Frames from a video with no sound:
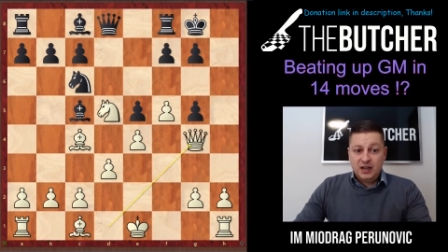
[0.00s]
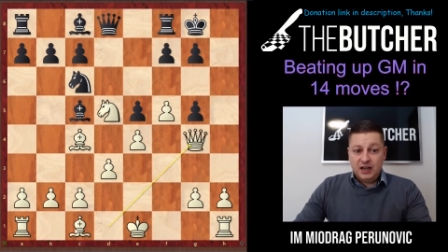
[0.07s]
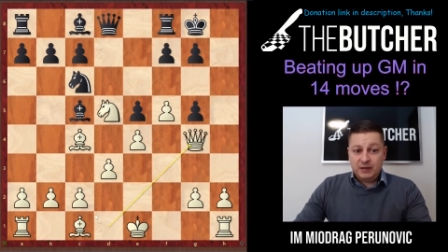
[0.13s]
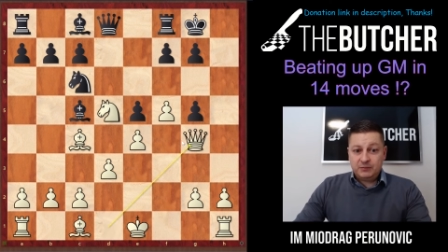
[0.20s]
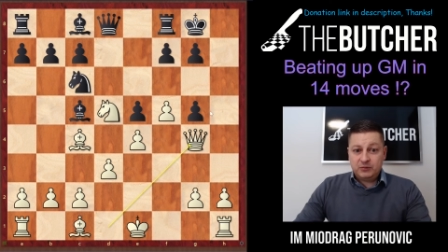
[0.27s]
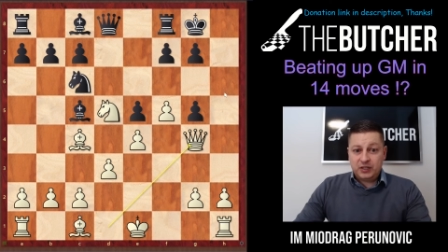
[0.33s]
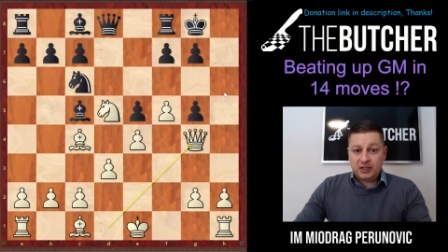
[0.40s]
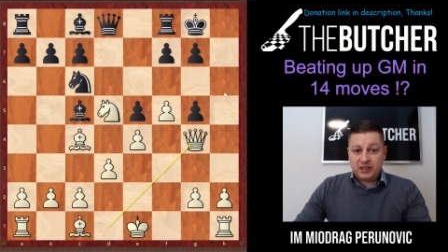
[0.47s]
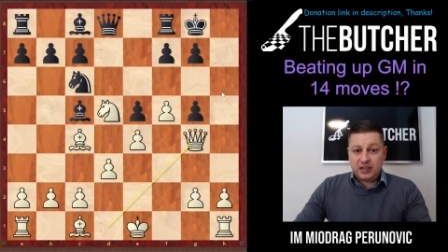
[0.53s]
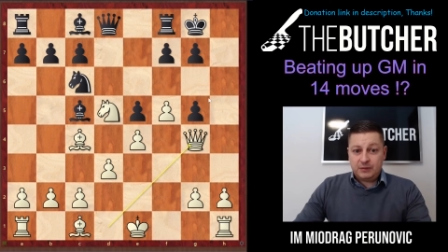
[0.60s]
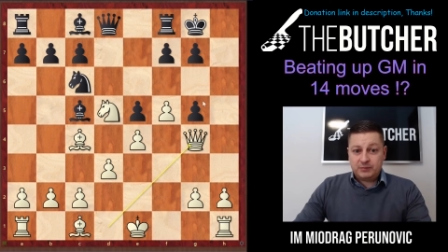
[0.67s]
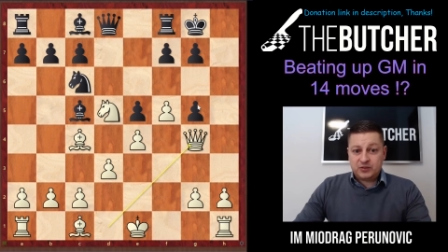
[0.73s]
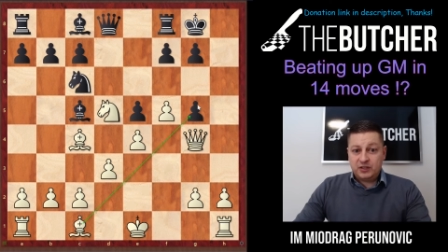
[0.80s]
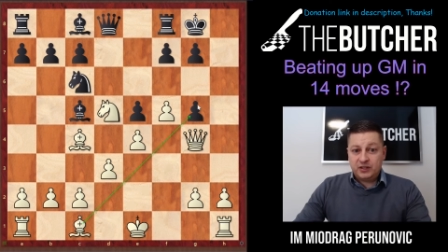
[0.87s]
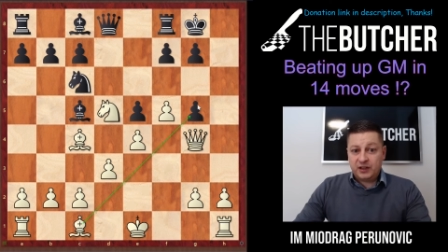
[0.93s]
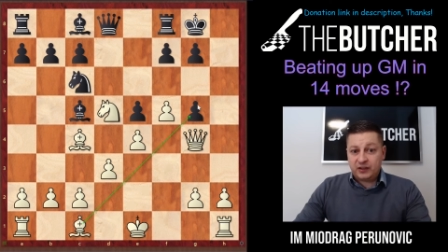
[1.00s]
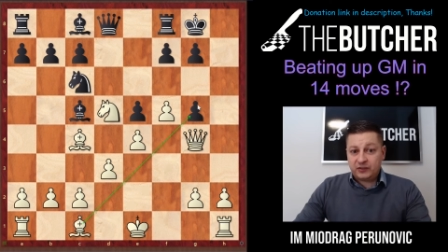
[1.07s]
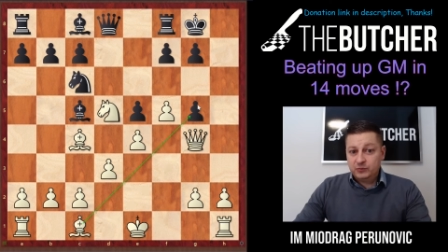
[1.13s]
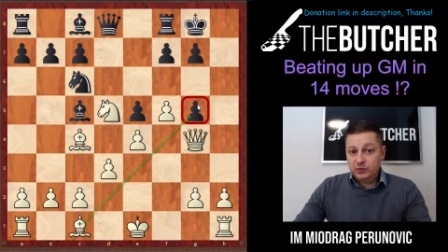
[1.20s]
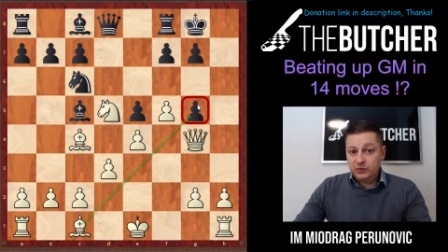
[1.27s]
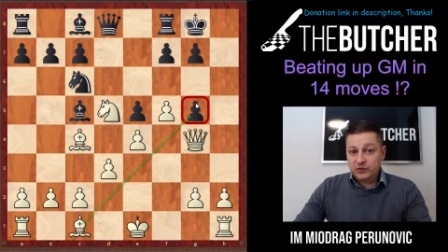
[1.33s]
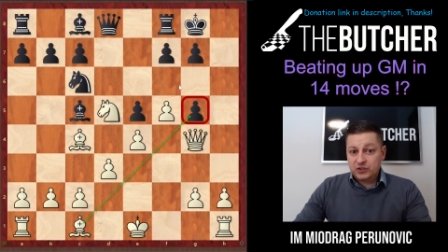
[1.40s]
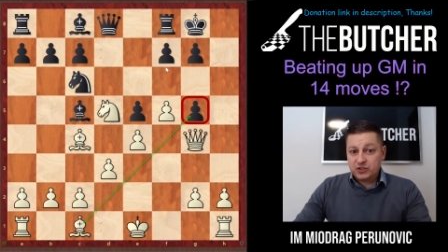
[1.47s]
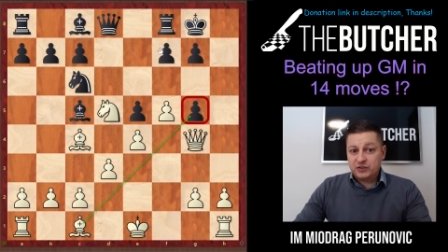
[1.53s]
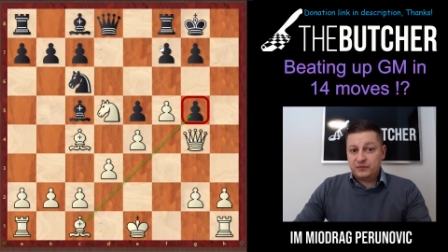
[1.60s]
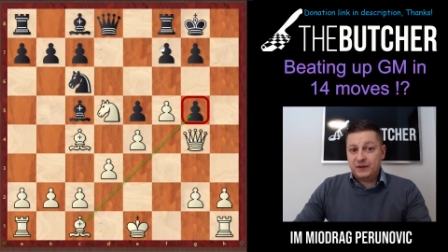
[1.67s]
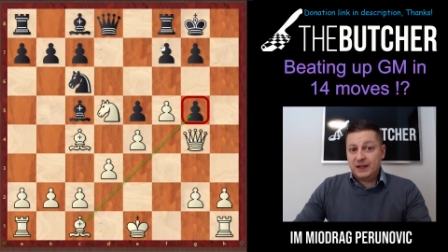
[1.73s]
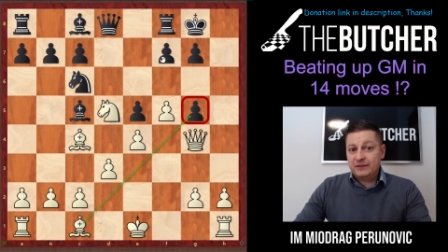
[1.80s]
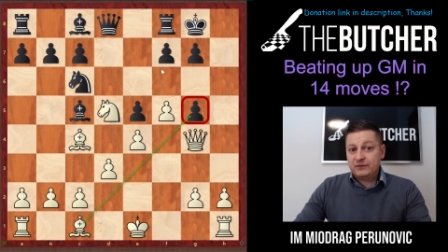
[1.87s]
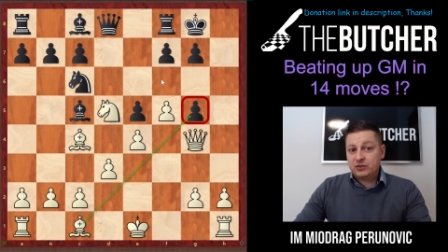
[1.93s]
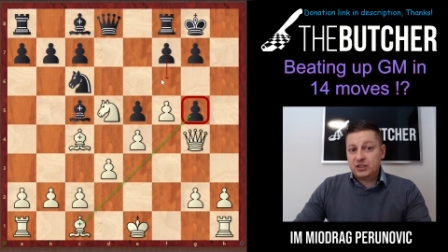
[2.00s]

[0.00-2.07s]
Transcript: I'm going to capture next move on g5.